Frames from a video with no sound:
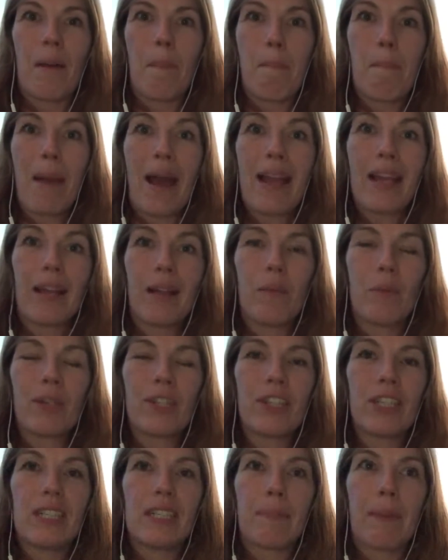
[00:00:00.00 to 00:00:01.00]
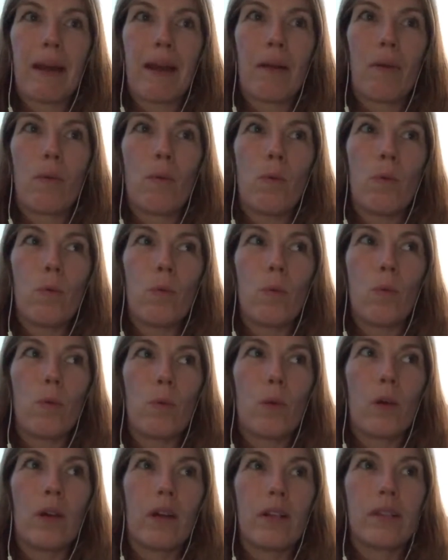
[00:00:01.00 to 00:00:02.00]
May, which is about
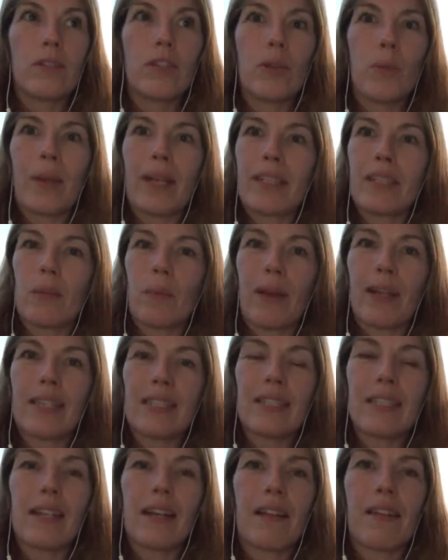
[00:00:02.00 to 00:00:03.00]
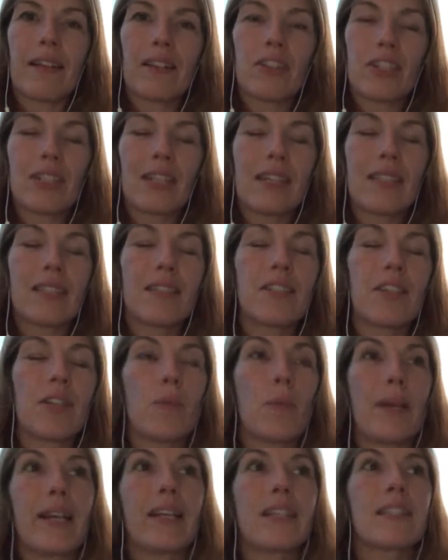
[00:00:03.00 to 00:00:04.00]
2 weeks away, isn't it? I think just less than
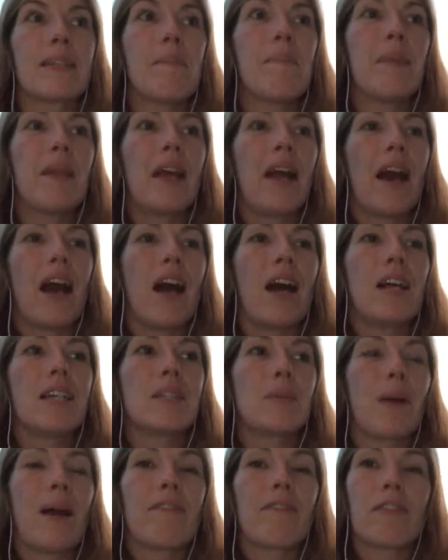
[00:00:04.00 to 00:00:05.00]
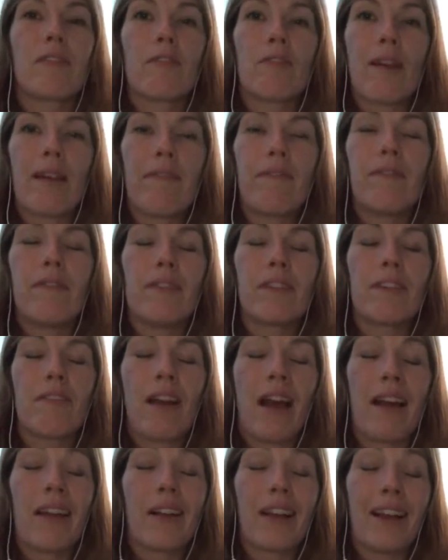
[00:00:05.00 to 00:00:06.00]
2 weeks. So we're going
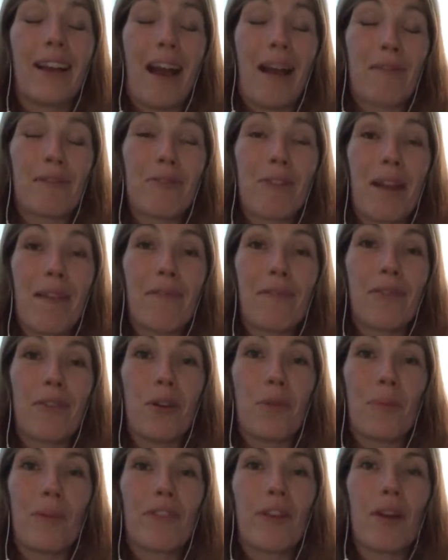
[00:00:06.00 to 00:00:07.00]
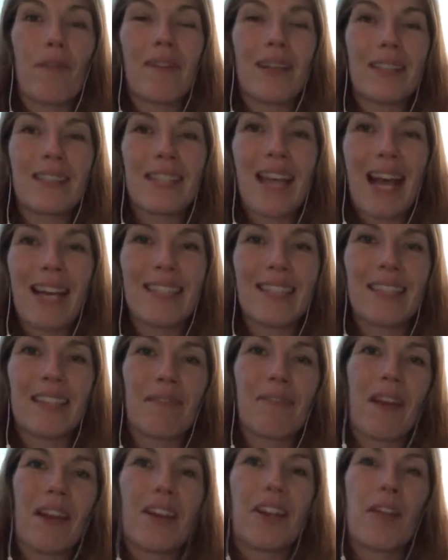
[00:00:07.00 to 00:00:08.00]
to have great fun. We've got a
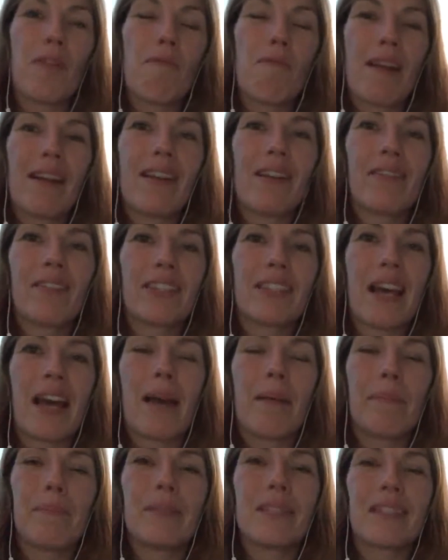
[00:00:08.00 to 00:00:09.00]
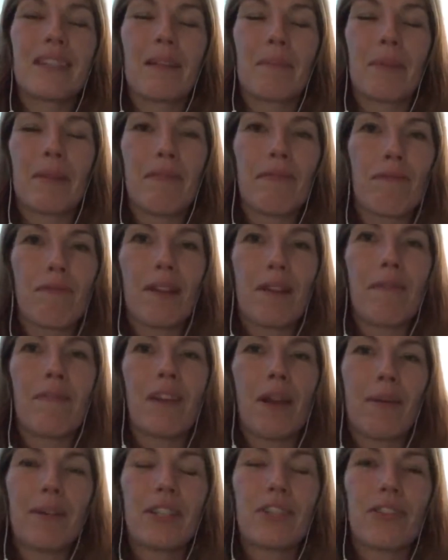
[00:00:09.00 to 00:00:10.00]
fantastic venue right on the Thames. There's going to be
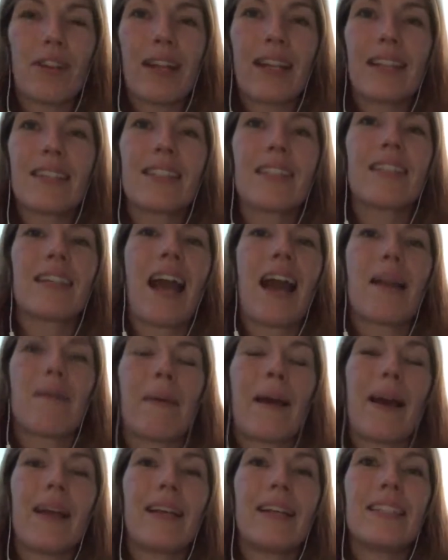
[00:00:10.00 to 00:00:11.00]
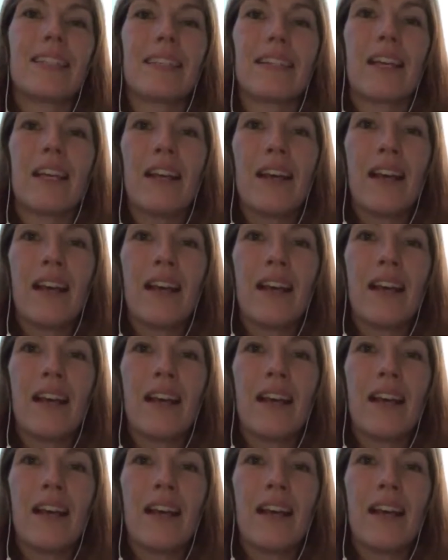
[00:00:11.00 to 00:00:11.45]
free-flowing drinks and canapes and